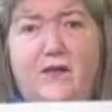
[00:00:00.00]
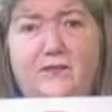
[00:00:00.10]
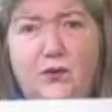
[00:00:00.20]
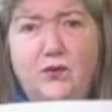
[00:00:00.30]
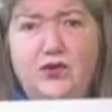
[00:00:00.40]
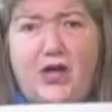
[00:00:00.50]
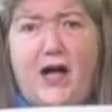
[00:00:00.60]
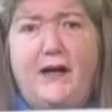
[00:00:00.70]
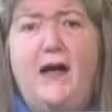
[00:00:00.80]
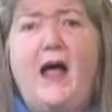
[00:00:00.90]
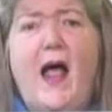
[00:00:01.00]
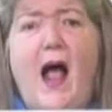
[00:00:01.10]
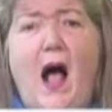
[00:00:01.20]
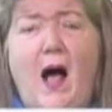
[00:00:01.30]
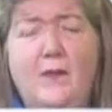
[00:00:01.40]
a flu shot.
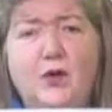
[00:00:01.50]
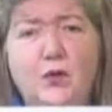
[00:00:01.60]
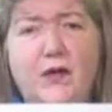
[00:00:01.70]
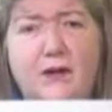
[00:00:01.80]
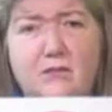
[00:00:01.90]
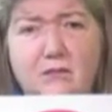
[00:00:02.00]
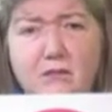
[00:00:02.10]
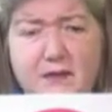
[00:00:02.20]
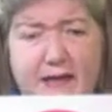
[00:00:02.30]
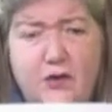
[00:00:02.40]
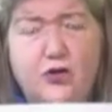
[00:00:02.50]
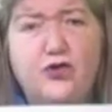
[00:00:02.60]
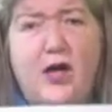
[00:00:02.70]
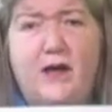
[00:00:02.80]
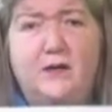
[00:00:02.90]
You can send your
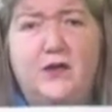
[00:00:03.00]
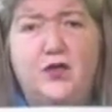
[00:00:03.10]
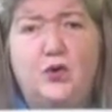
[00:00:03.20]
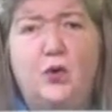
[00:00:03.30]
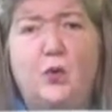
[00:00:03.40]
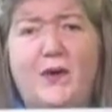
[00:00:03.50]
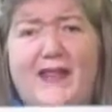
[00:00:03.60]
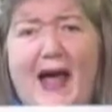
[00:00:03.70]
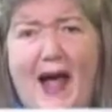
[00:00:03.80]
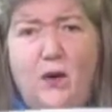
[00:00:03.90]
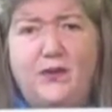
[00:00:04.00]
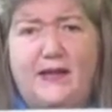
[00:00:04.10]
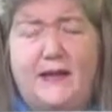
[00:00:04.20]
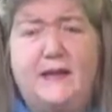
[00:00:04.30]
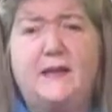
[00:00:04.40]
child to school without
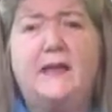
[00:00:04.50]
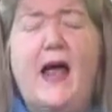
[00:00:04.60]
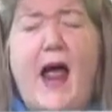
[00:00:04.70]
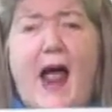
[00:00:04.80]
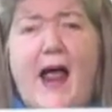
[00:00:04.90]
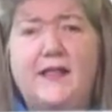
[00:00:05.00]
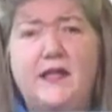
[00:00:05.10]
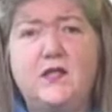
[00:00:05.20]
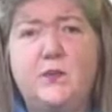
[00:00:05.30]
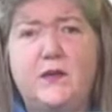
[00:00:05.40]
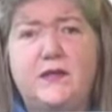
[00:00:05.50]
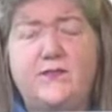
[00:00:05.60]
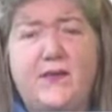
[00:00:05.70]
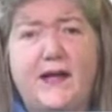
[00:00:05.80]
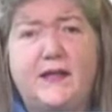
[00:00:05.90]
this. And this was
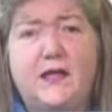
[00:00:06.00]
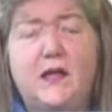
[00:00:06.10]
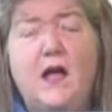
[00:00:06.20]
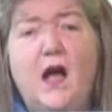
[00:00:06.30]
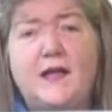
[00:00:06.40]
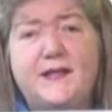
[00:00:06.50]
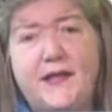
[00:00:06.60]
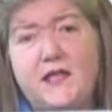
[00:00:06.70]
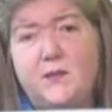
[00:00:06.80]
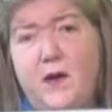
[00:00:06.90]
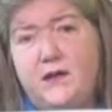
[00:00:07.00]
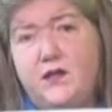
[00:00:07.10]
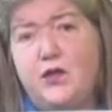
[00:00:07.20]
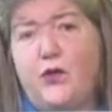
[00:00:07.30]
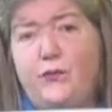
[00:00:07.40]
affecting 6
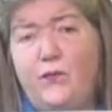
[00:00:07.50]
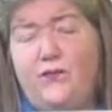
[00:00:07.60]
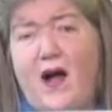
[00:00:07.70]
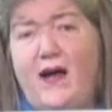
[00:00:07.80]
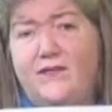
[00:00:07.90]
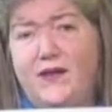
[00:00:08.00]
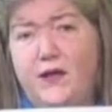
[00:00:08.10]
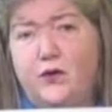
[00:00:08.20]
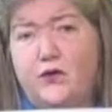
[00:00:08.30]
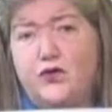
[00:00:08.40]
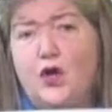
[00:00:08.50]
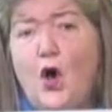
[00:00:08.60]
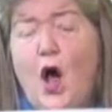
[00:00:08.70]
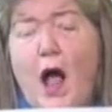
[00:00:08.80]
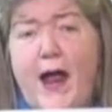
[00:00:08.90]
months through 5 years.
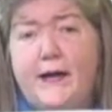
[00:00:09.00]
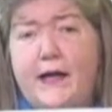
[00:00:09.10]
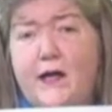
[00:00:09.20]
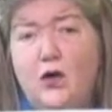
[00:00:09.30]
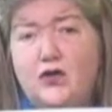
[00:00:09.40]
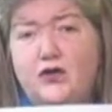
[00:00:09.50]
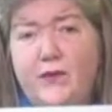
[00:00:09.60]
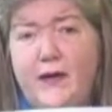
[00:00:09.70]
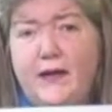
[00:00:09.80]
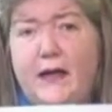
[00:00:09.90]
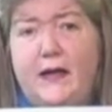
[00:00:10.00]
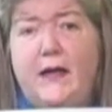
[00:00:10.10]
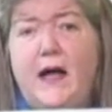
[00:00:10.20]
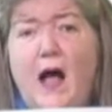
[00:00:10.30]
And in Australia,